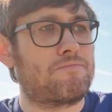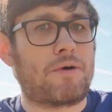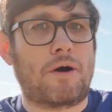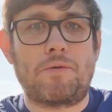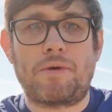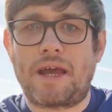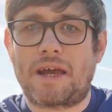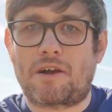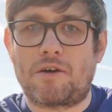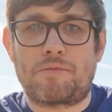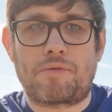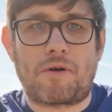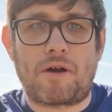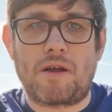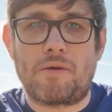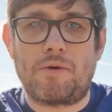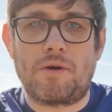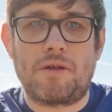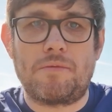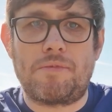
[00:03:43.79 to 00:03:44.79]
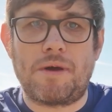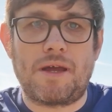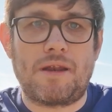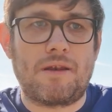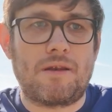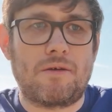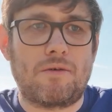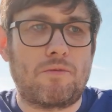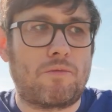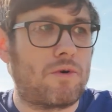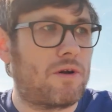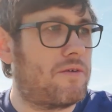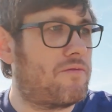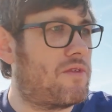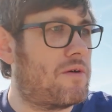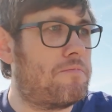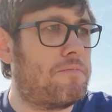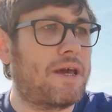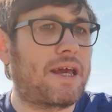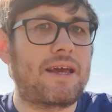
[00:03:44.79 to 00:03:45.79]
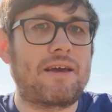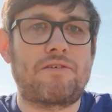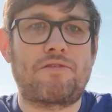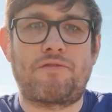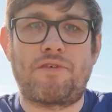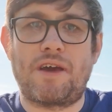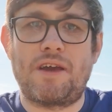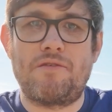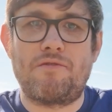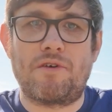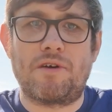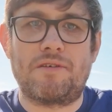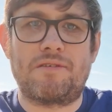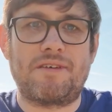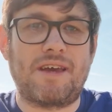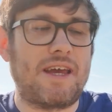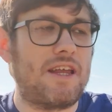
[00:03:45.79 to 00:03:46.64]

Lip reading: Bo Nickel probably would have been one of the biggest favourites